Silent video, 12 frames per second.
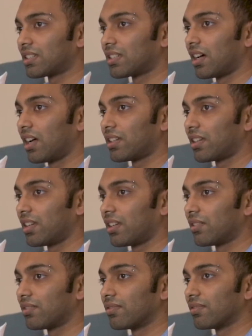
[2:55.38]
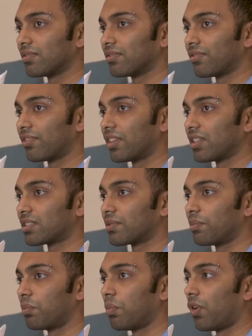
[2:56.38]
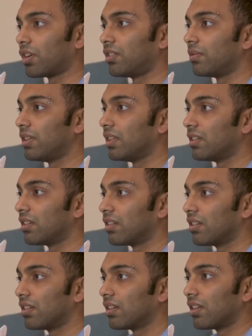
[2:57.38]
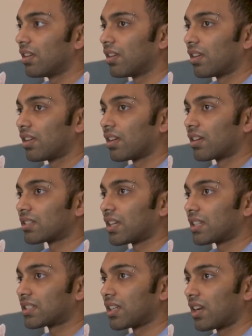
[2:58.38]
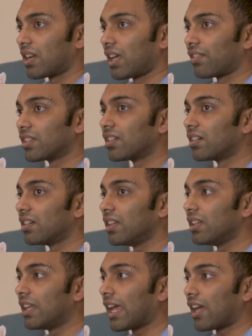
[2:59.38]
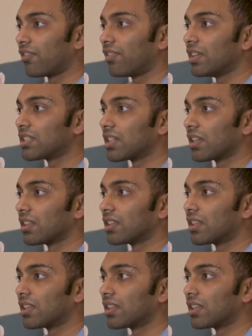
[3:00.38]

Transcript: started in first what to eat because I started having to read every single